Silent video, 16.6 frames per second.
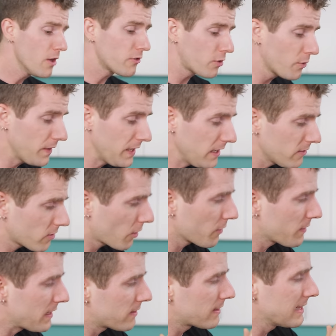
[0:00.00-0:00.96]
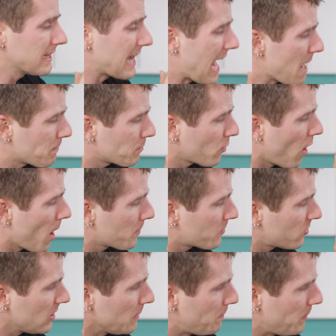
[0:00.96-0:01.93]
So these are these laptop
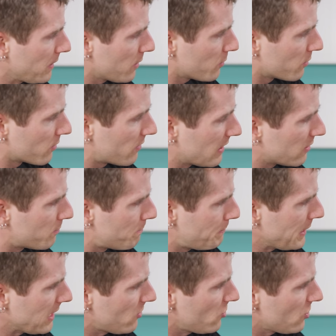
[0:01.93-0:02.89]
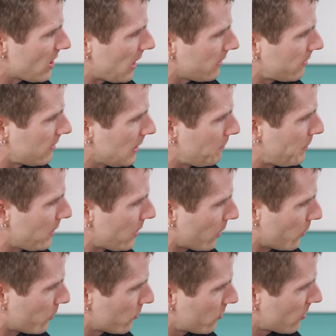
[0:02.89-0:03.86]
C P Us, these B G A C P
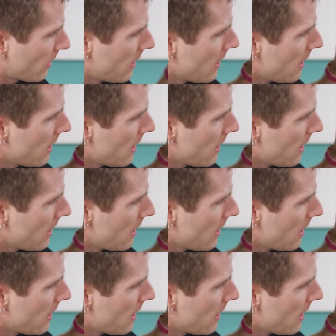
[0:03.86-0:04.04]
Us